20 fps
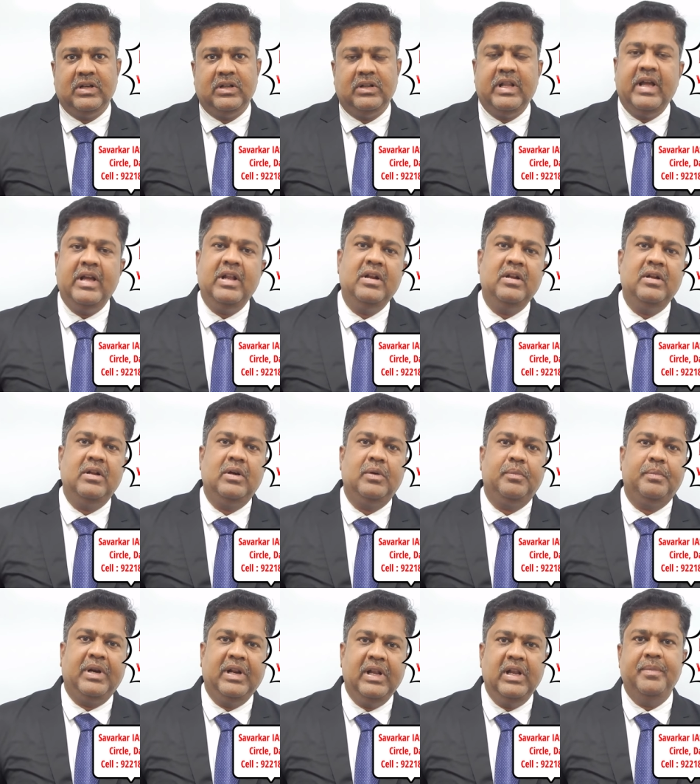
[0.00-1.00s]
Then
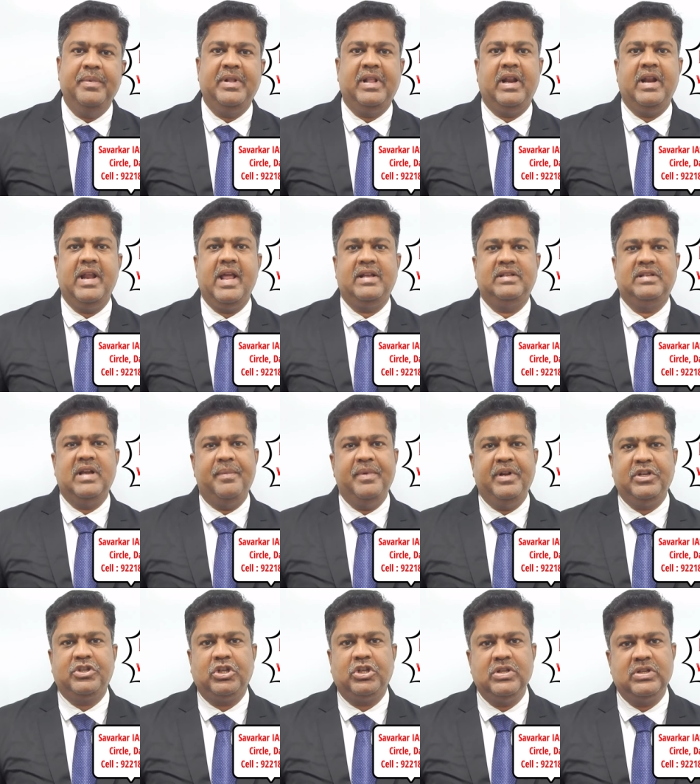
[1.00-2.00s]
preliminary
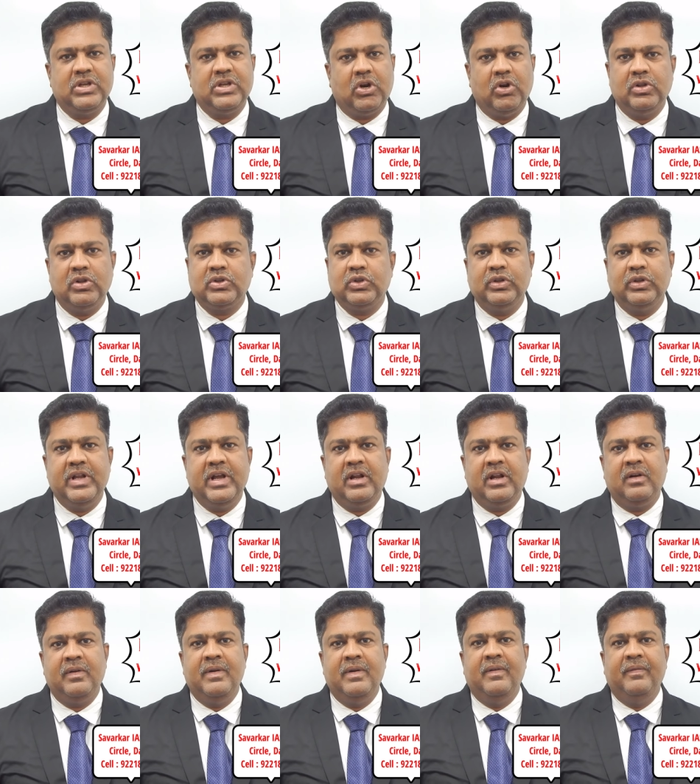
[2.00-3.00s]
examinations are also
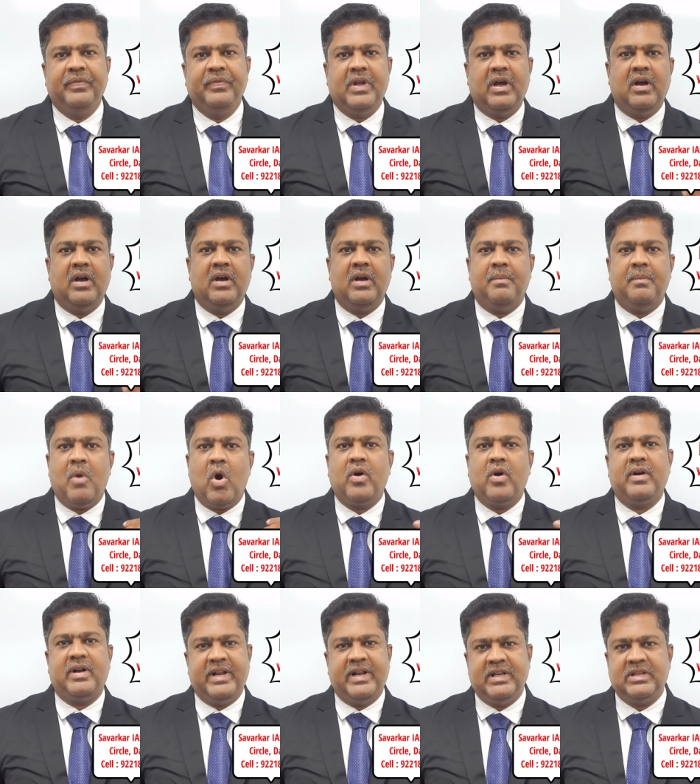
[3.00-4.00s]
there, uh,
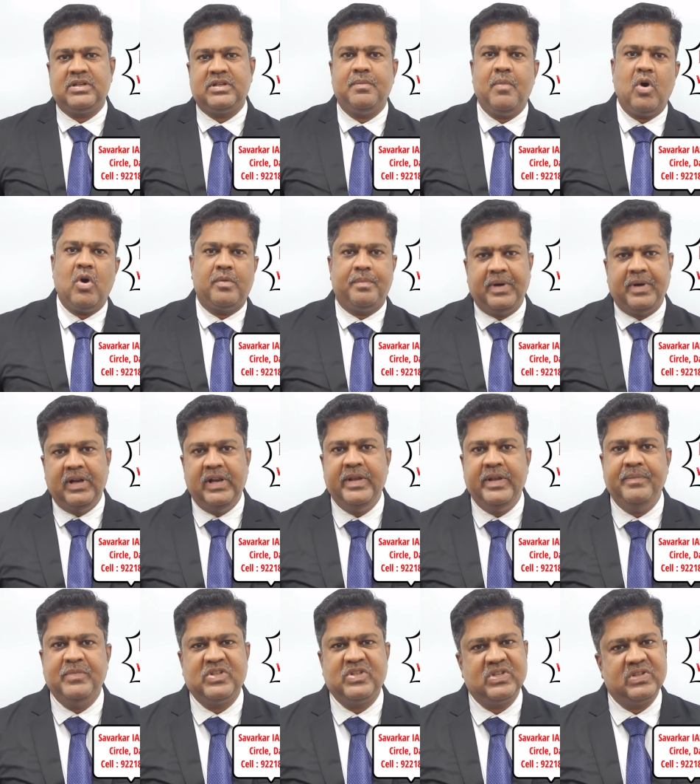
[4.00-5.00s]
mock test, mock
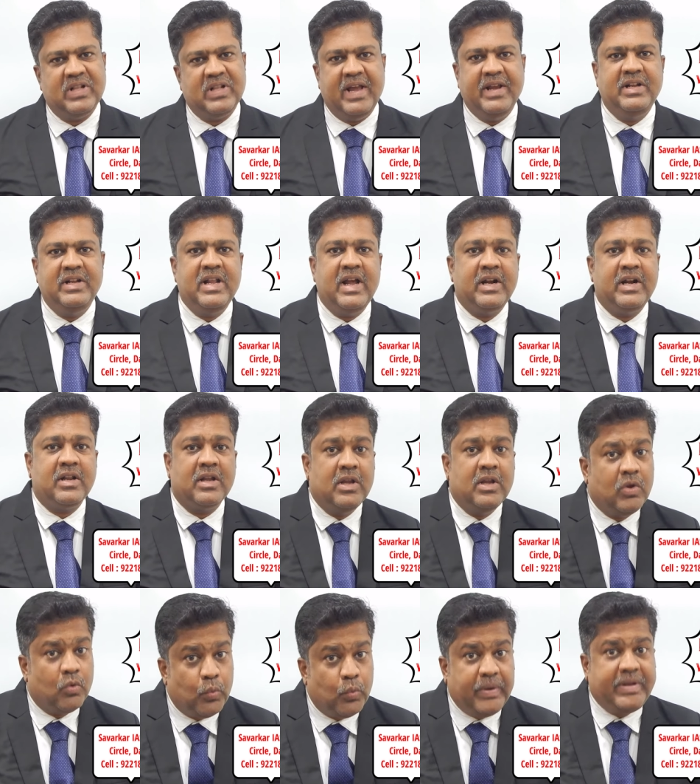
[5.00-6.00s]
prelims like that
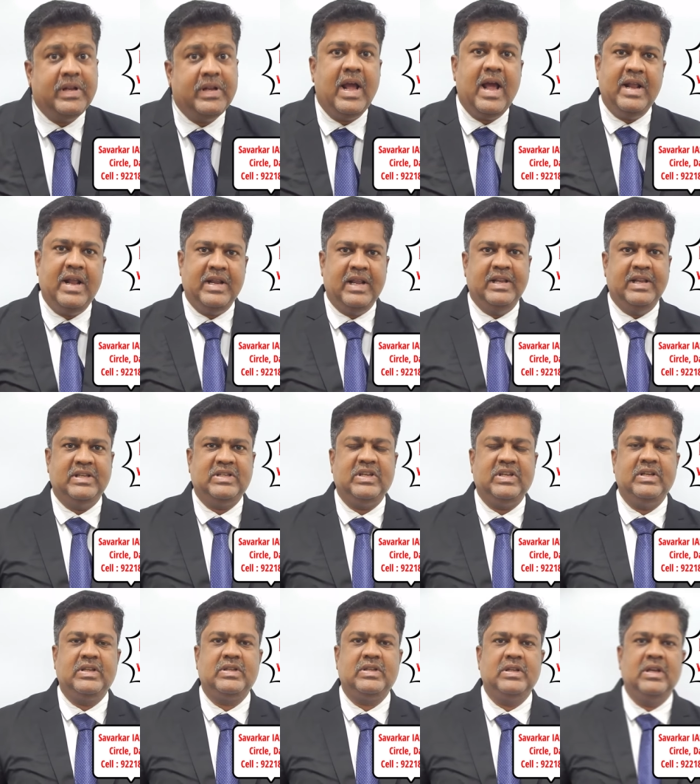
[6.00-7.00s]
with
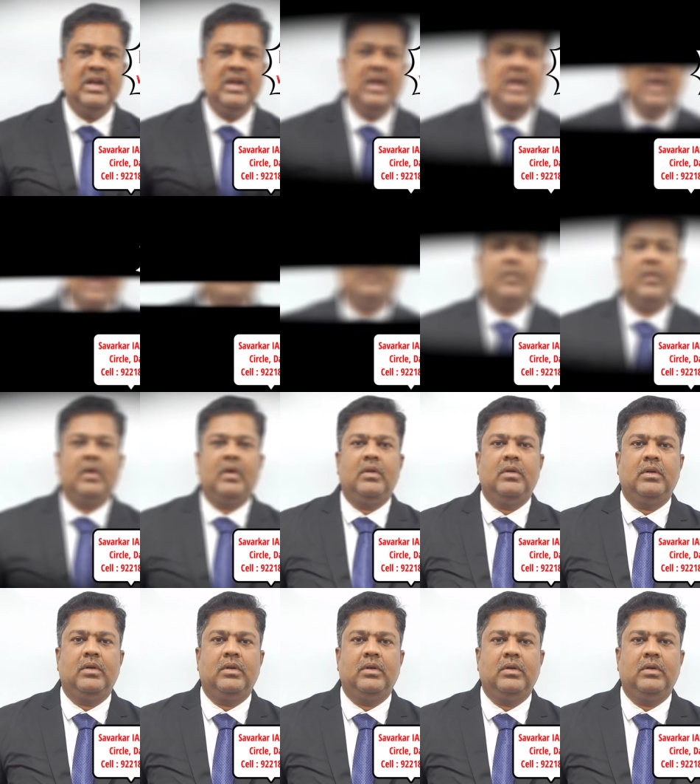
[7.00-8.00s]
analysis.
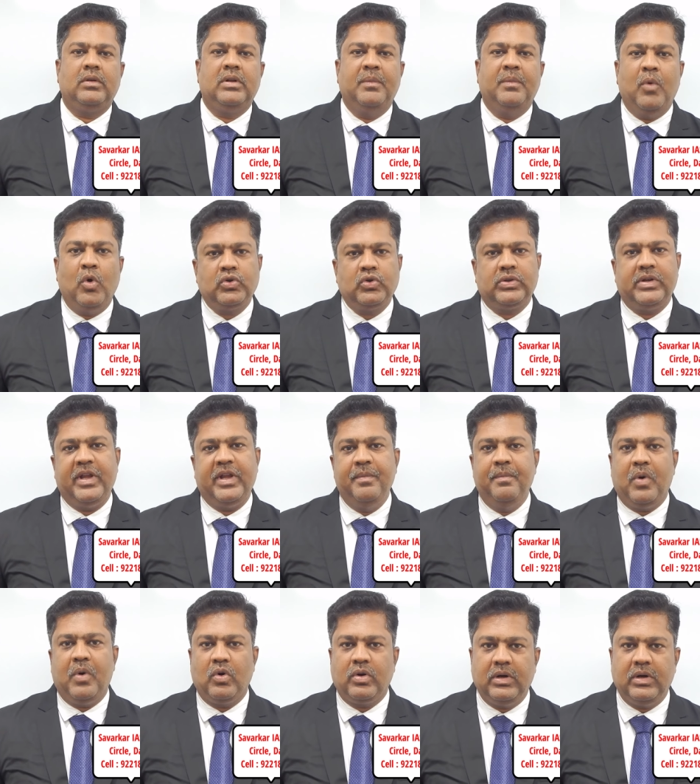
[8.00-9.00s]
The most
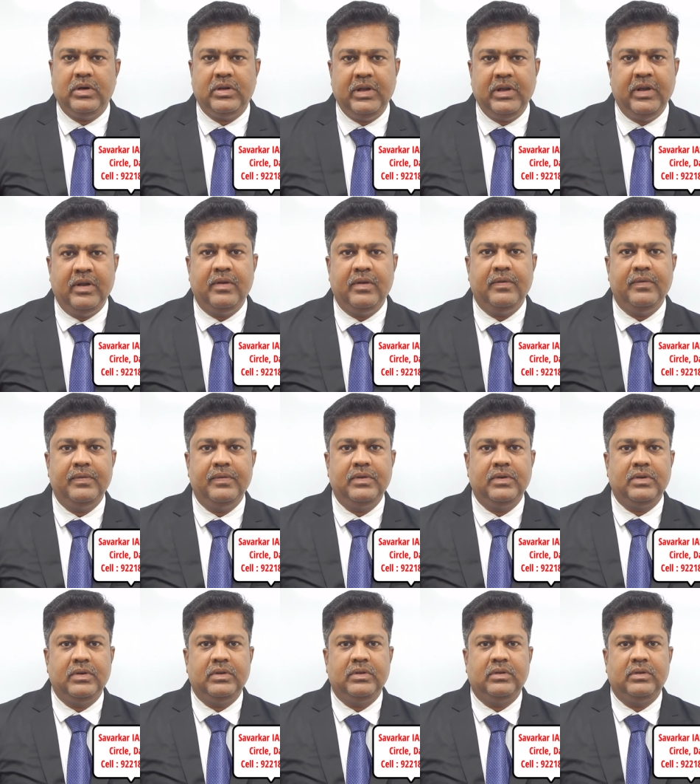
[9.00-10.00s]
important thing
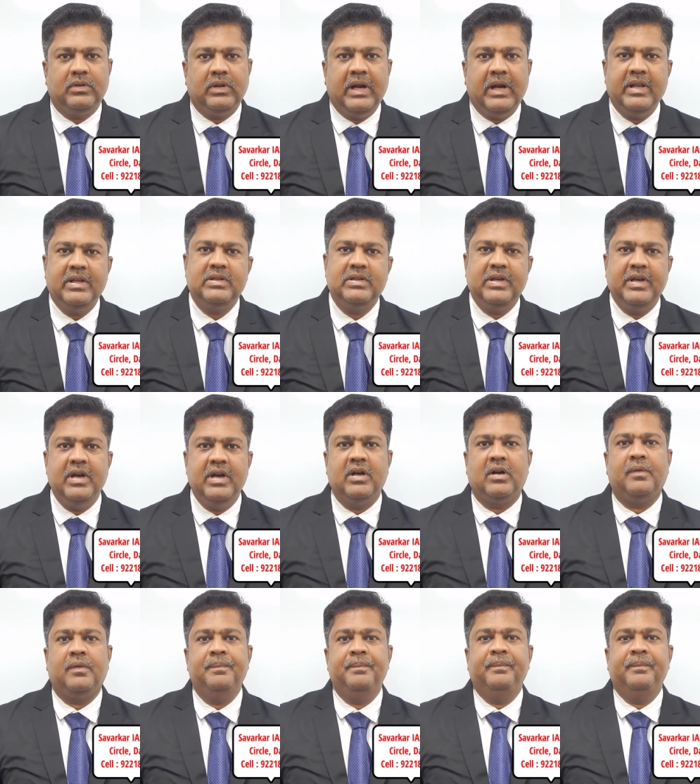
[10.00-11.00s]
that is
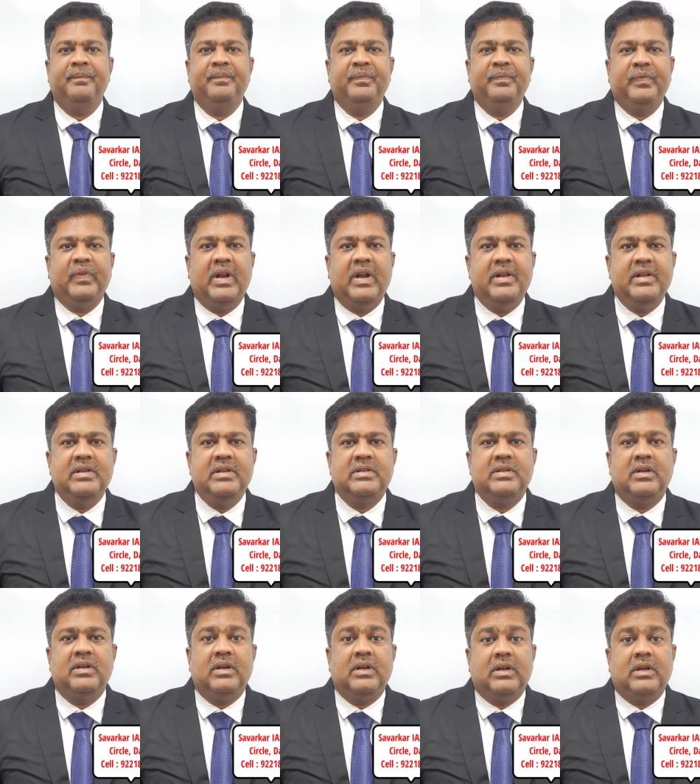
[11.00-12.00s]
here that
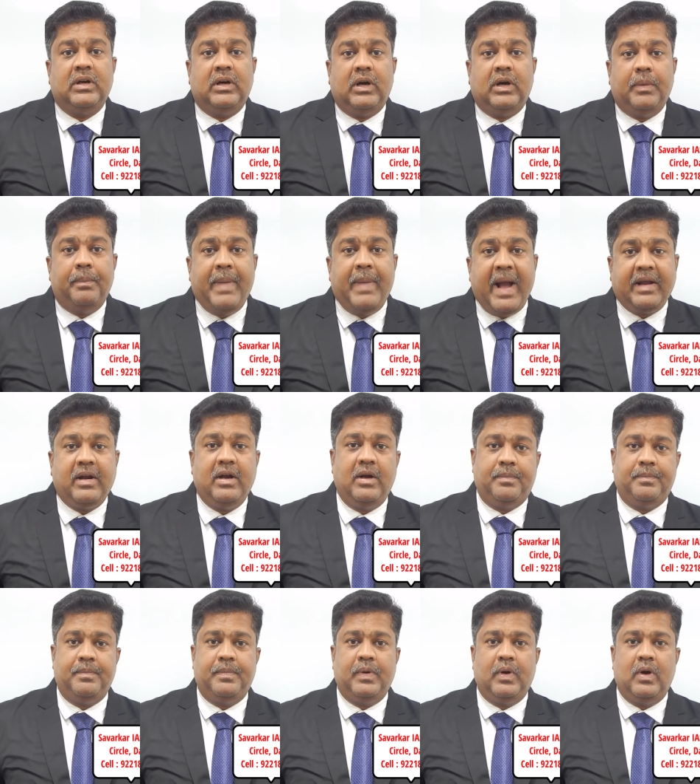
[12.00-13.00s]
is
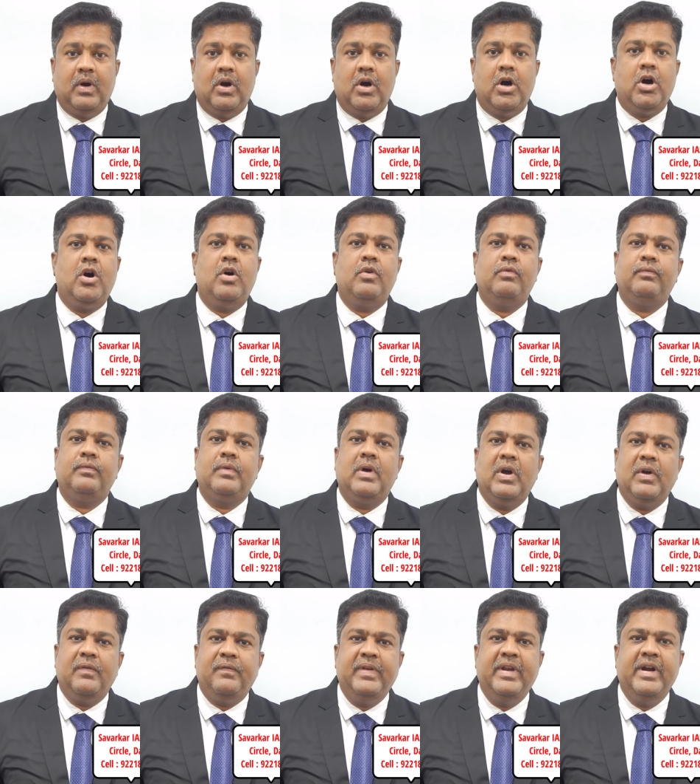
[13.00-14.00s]
backup of
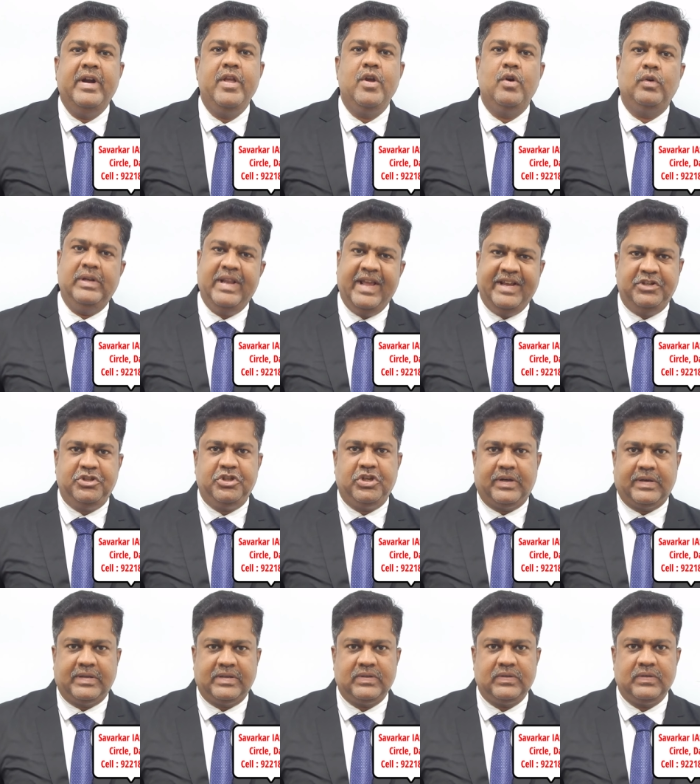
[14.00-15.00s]
video
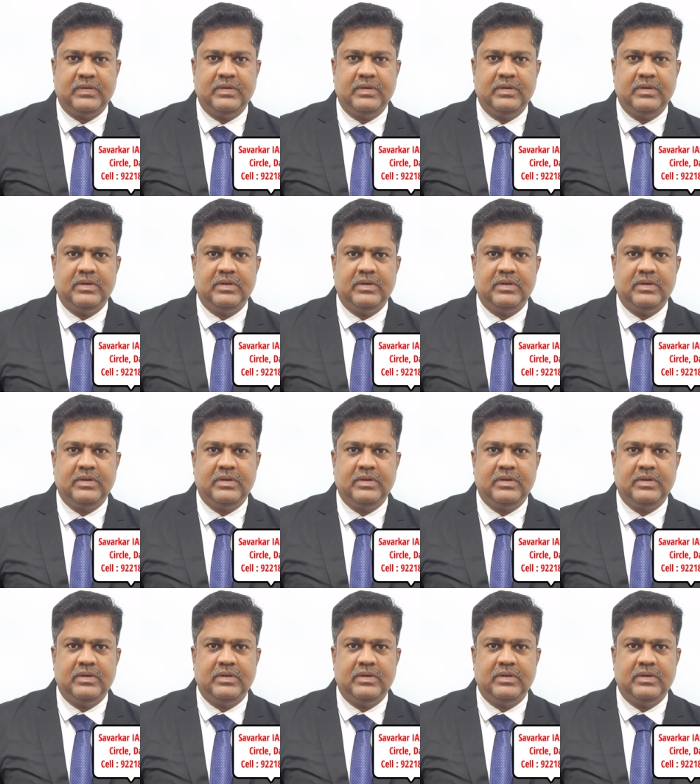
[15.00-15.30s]
lectures.